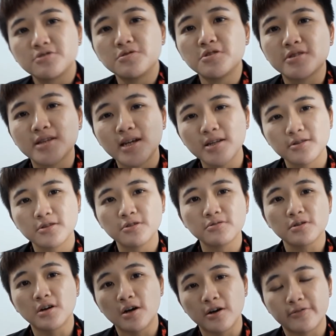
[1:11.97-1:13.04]
you need to take note
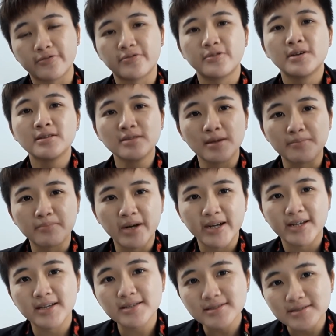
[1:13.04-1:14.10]
of the
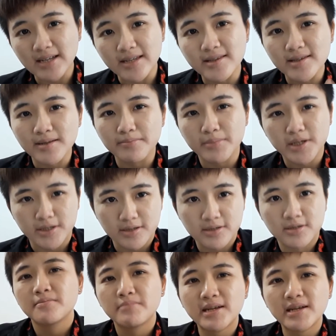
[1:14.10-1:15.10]
market sentiments.